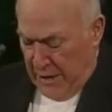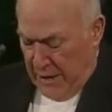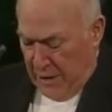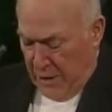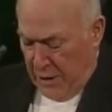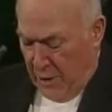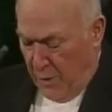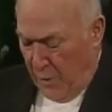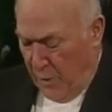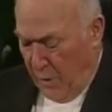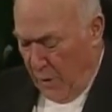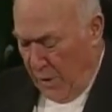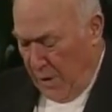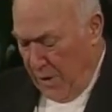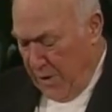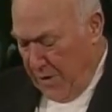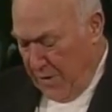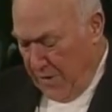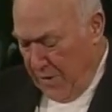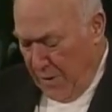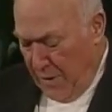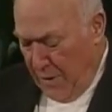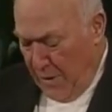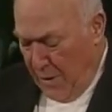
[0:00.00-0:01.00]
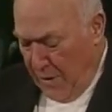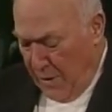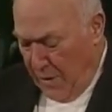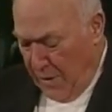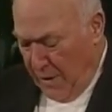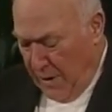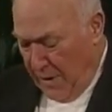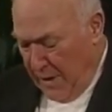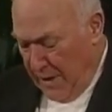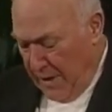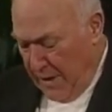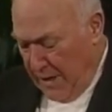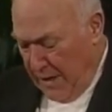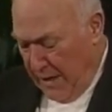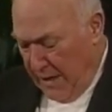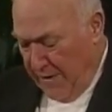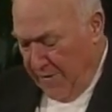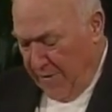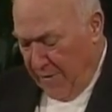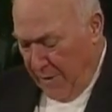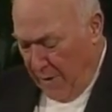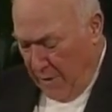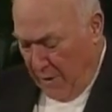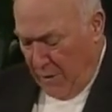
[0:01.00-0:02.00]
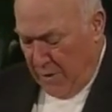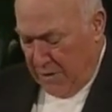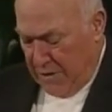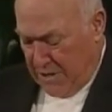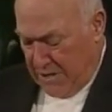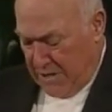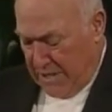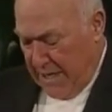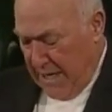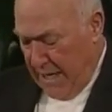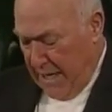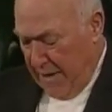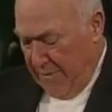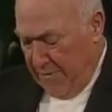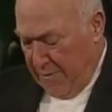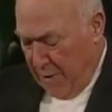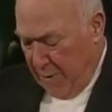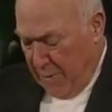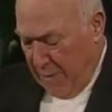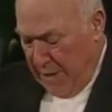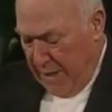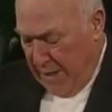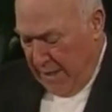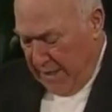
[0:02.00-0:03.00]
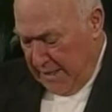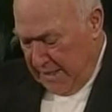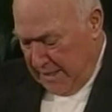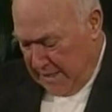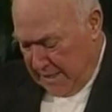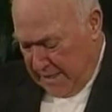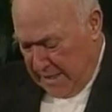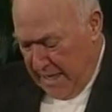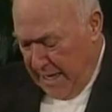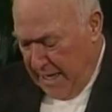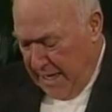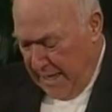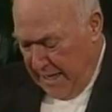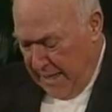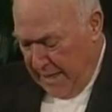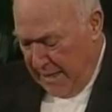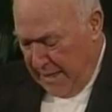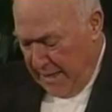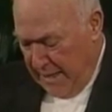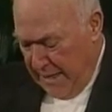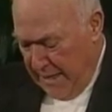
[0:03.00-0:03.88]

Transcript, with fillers: the word of the Lord of hosts came to me, saying,